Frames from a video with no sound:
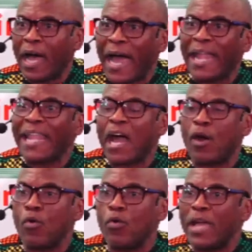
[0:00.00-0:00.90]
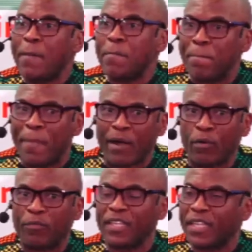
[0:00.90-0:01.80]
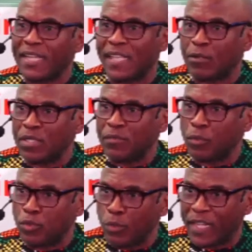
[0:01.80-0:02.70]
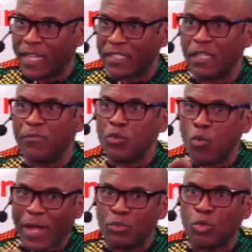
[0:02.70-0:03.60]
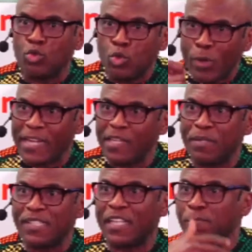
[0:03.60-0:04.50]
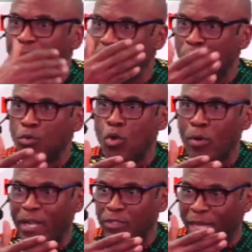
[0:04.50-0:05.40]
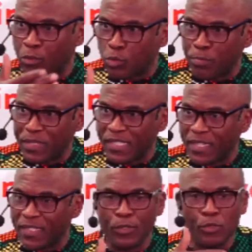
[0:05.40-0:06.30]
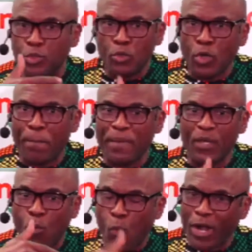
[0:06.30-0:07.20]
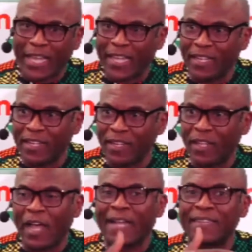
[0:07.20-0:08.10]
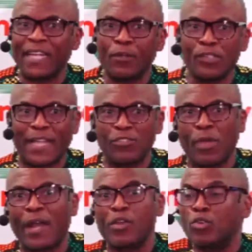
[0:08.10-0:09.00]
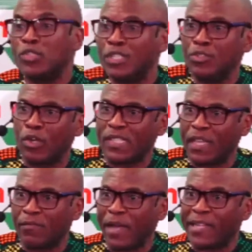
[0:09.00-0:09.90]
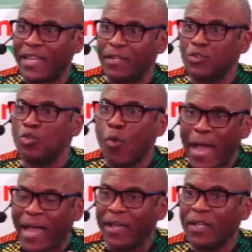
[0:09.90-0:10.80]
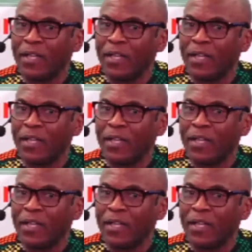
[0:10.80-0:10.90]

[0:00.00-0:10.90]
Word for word: allow a member of the executive to do that. If you want to do any business, please, you go out and do business. You should not be working and telling us that you are recusing yourself and then you are